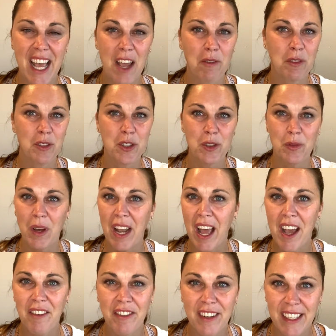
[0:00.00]
I will do
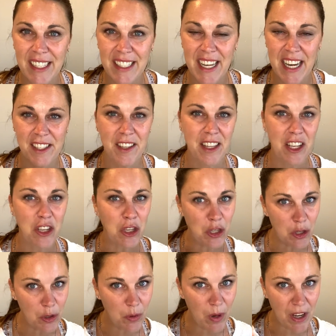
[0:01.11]
whatever it takes so that
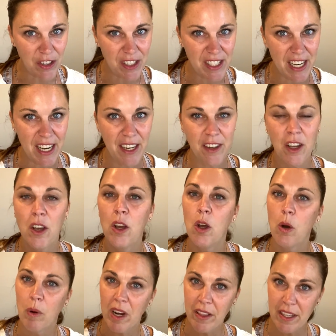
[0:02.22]
you understand
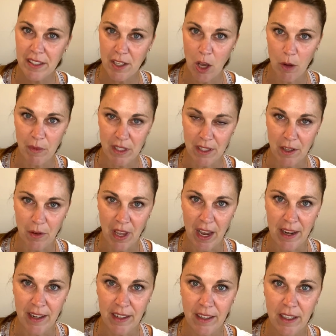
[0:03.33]
where this home is
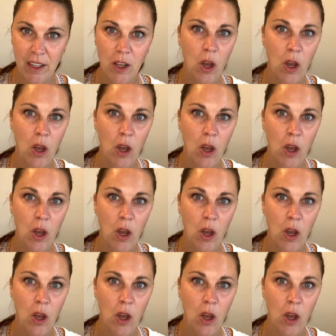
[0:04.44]
located,